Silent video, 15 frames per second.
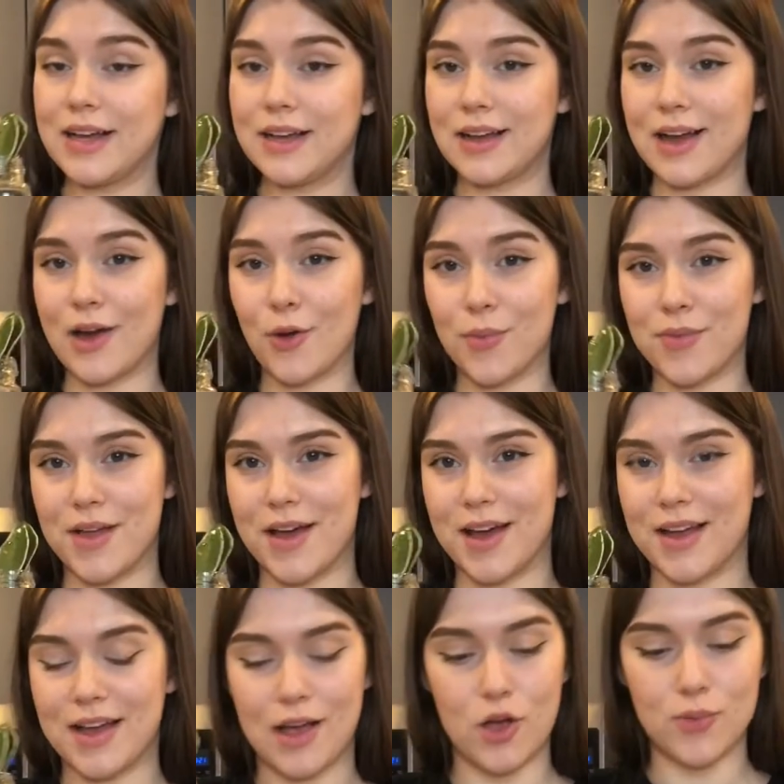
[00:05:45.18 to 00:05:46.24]
I hope
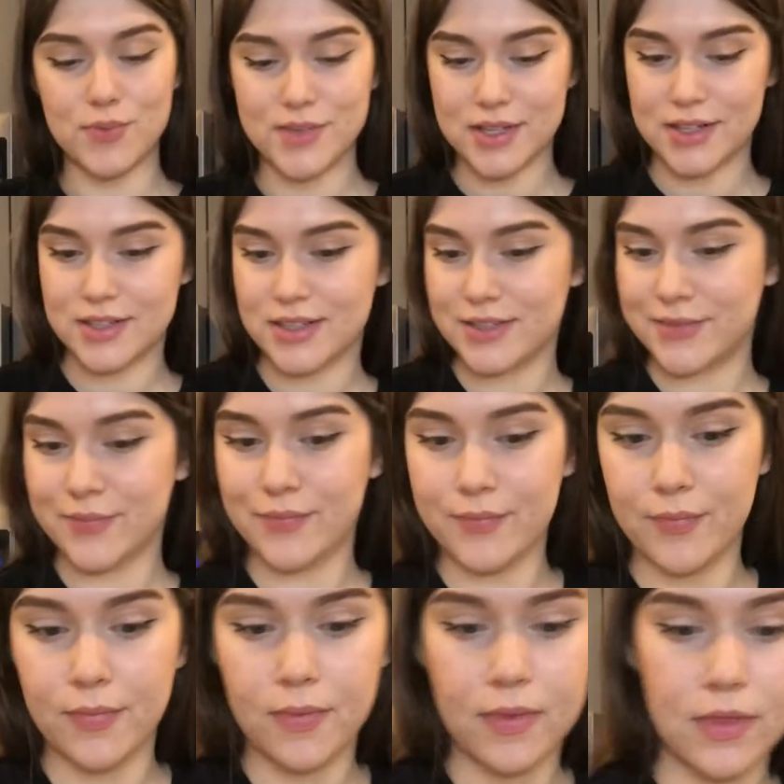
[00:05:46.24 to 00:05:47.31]
that helps it.
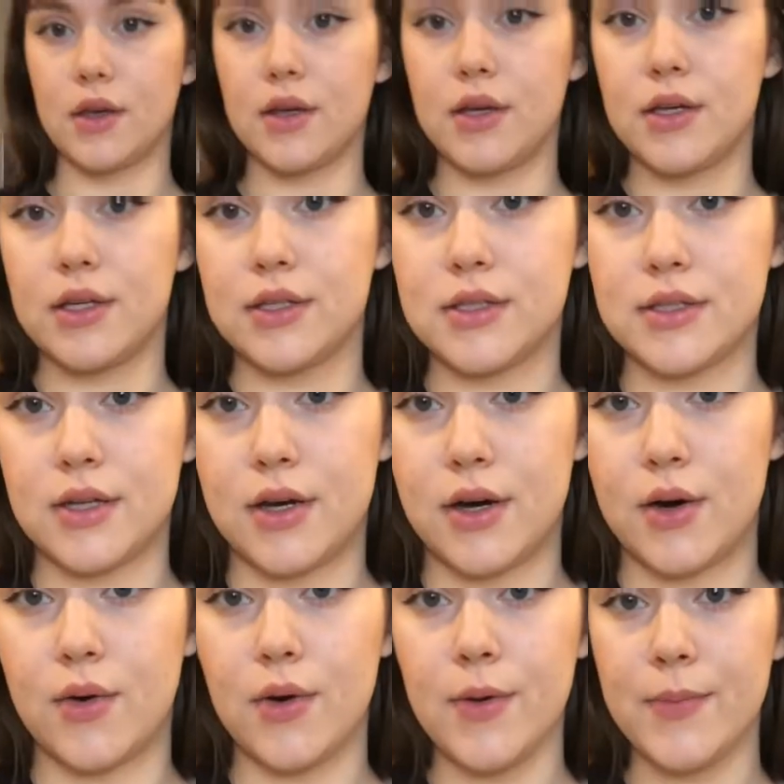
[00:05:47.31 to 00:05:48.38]

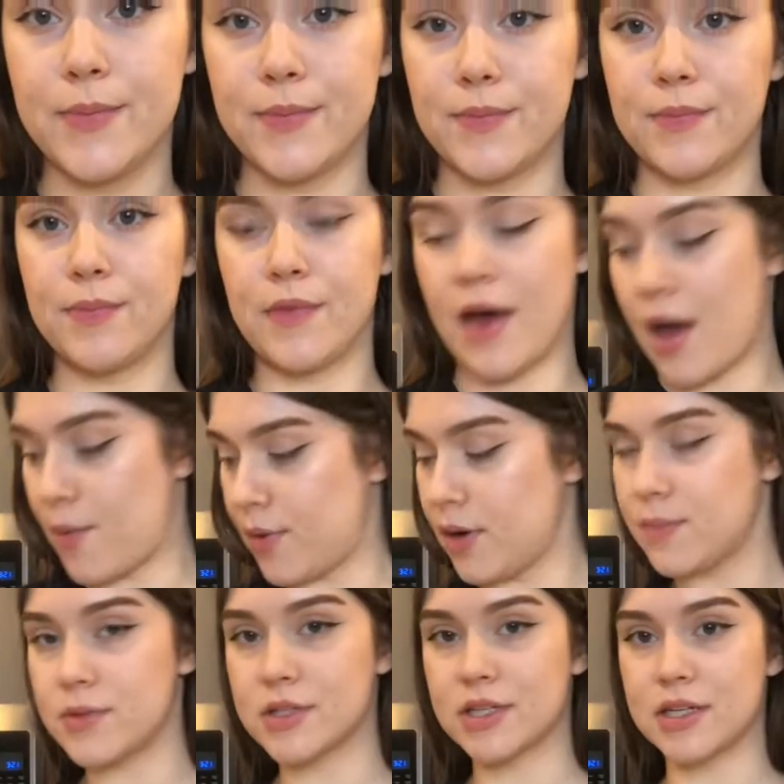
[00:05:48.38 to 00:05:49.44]
So that one
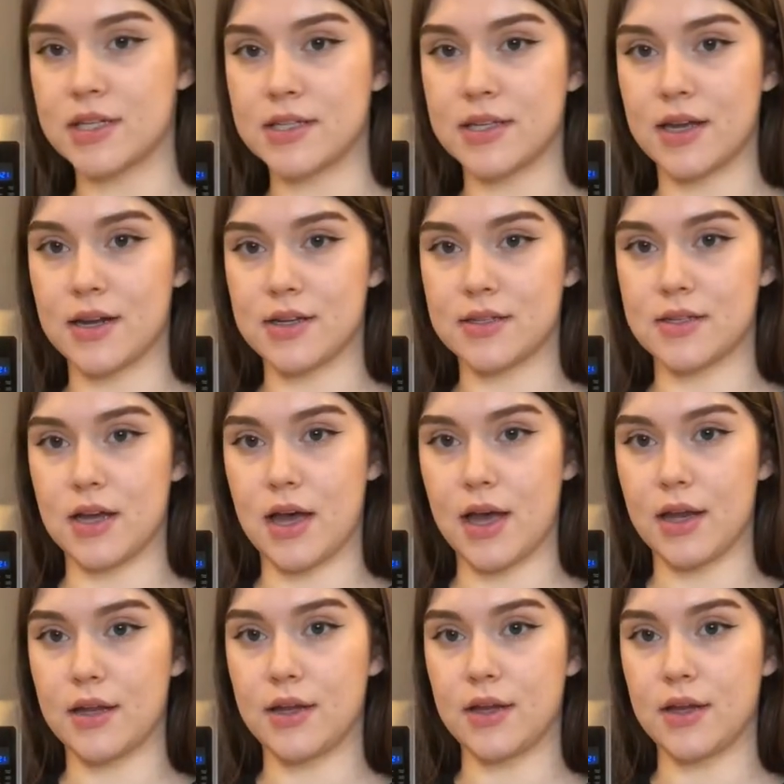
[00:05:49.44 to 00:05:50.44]
I'm just gonna set aside.